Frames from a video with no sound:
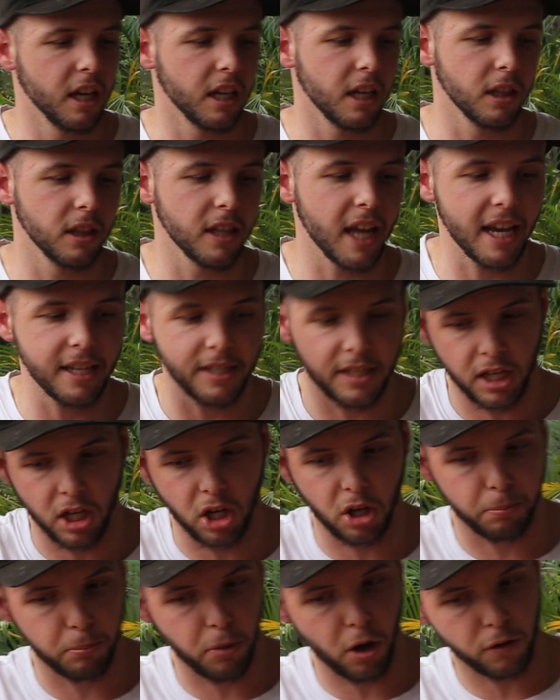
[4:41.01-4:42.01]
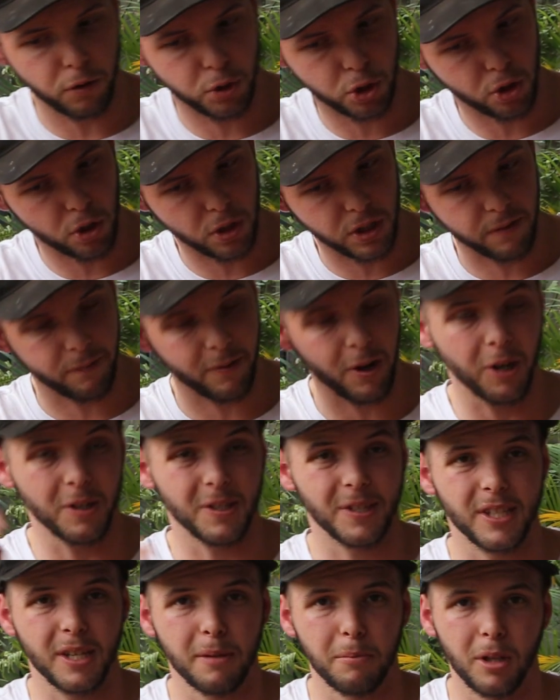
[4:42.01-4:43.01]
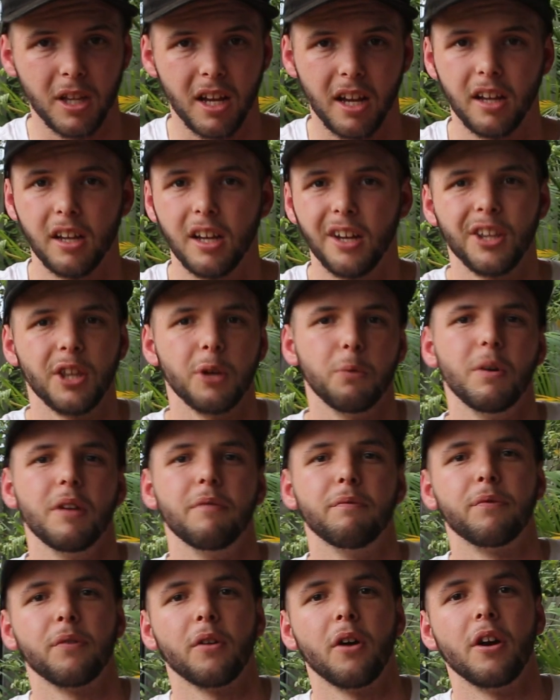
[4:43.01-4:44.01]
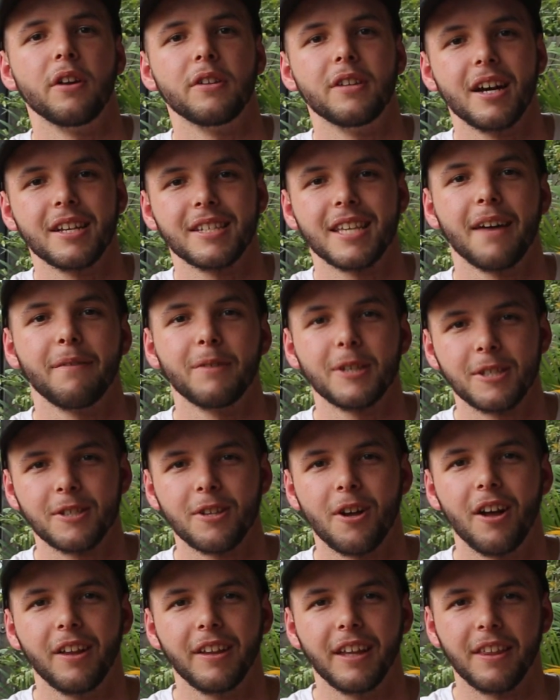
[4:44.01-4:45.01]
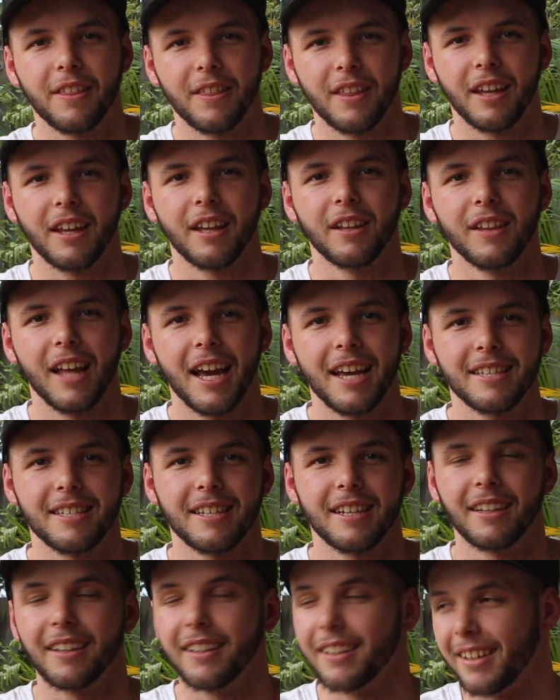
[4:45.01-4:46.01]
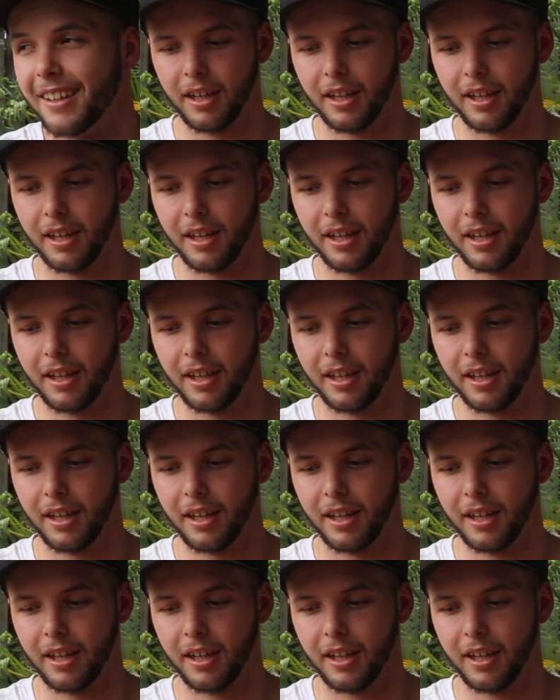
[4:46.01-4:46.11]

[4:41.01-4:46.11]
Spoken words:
Your lacing on both shoes are very similar. The Winflo does have a slightly thicker lacing.